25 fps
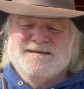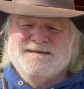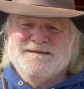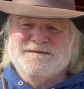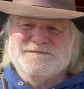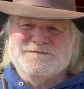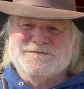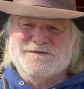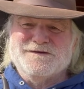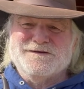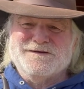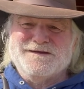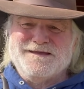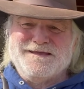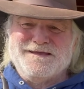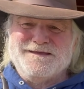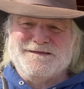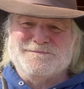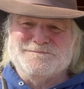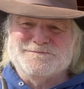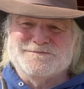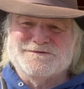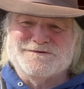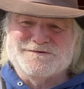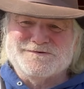if they're
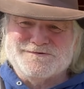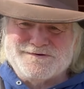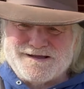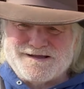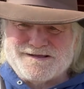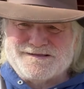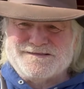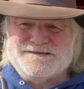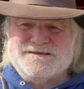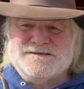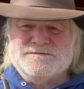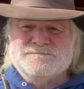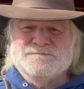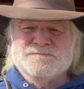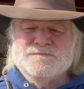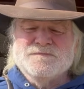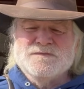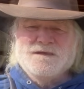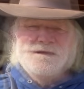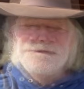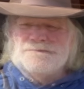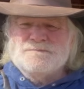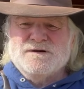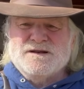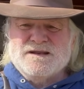aimed correctly.
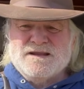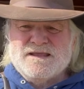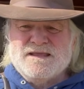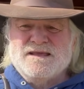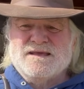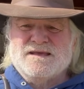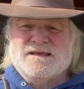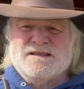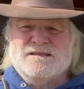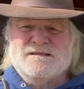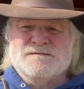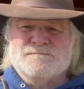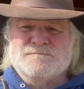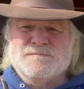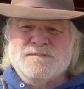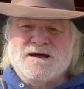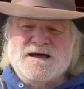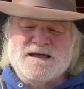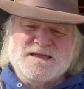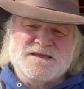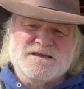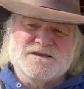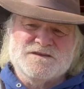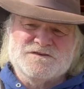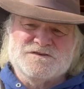But again,
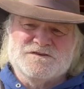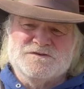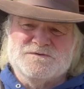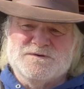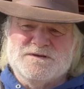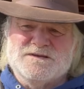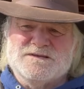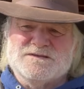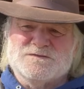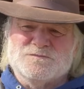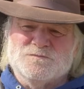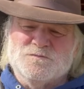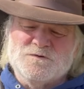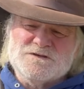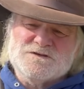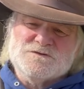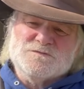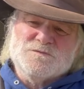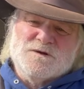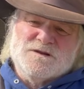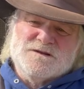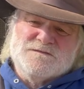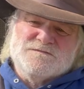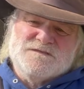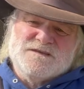my issue is which
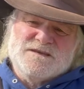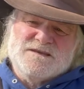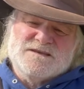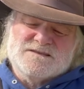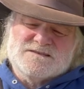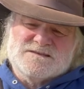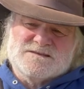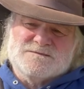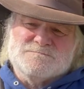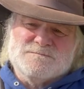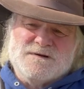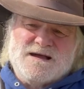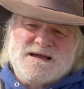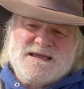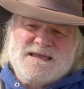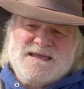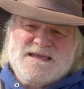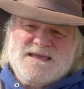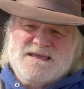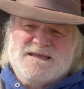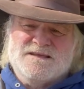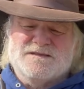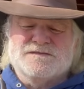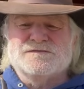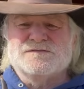one of these in my
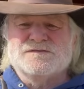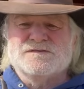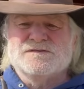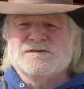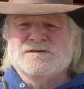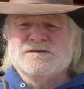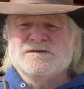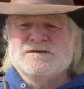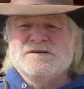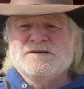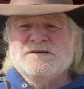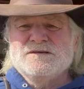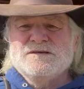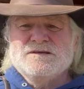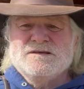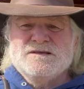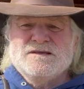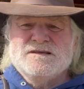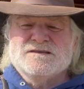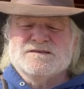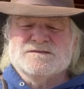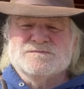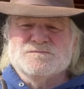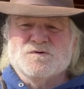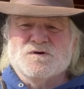hands
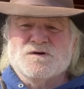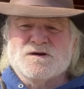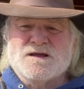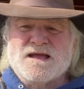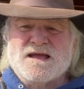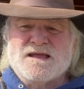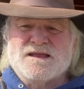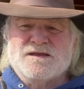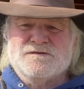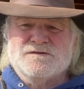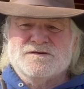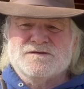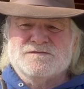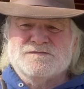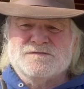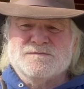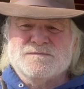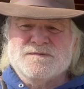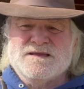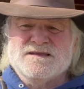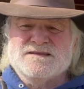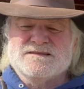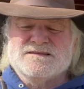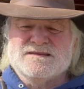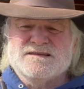is more accurate from
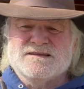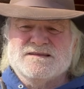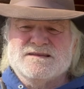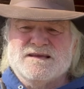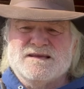18,